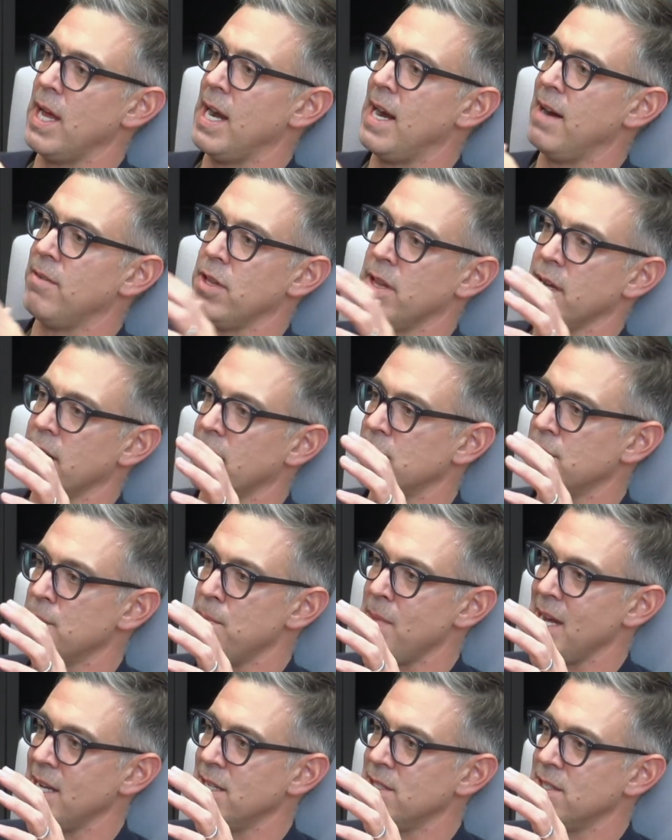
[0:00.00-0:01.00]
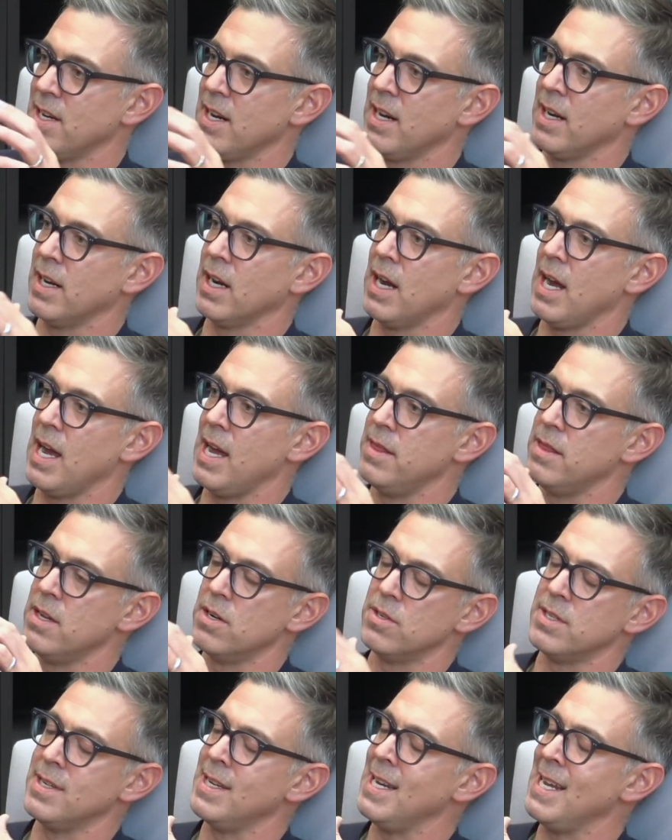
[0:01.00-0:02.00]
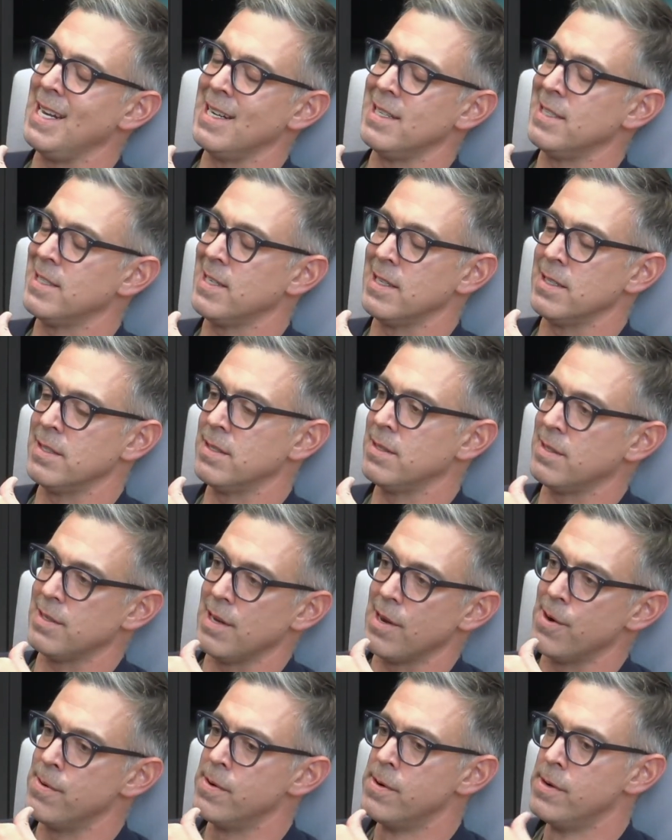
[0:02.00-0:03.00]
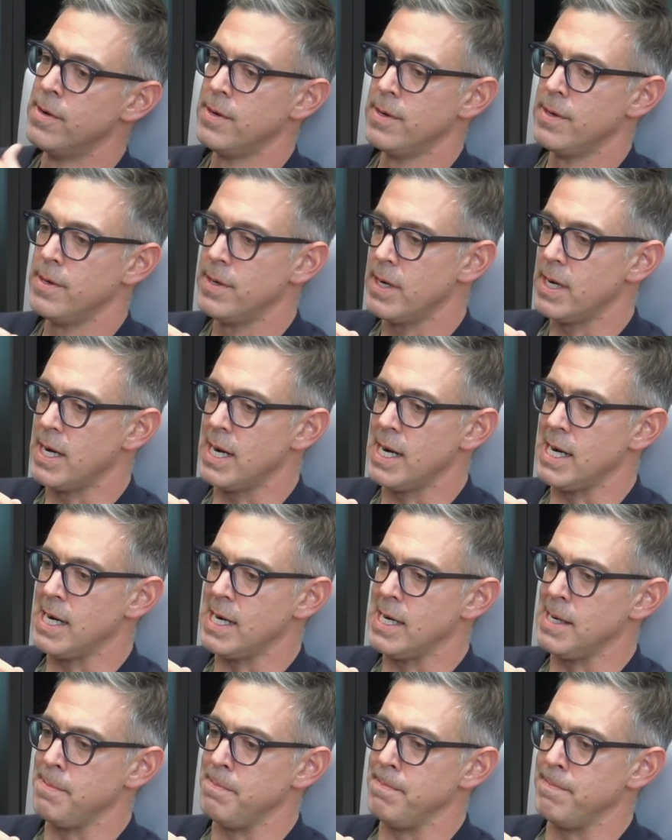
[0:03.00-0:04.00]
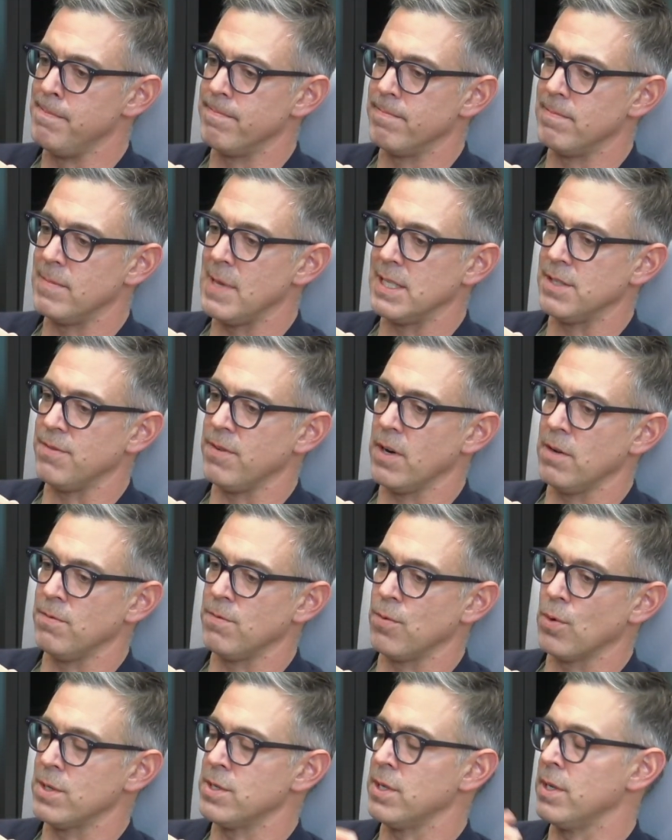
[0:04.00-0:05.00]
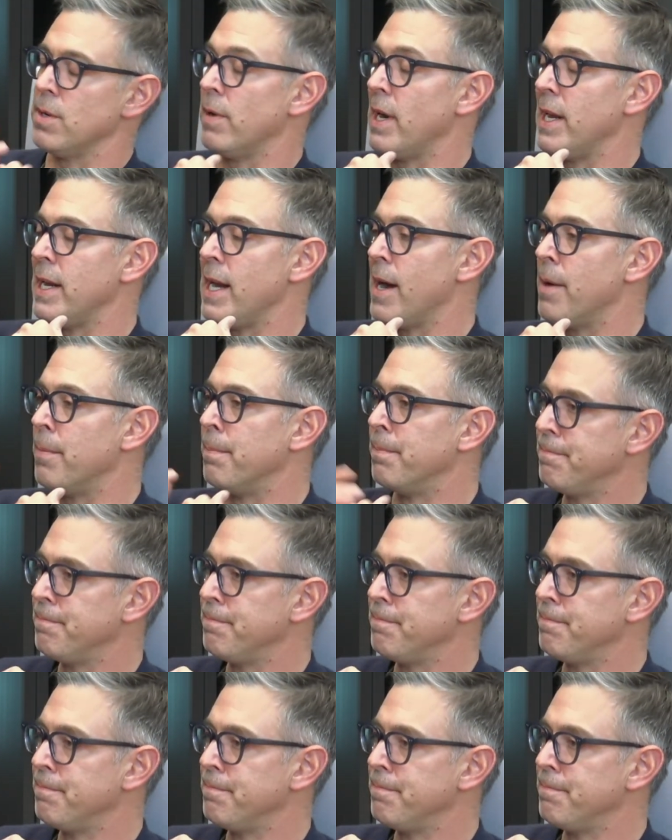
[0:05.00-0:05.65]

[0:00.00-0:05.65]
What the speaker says: and everything is amazing and there's an innocence. So that's very fortunate right now.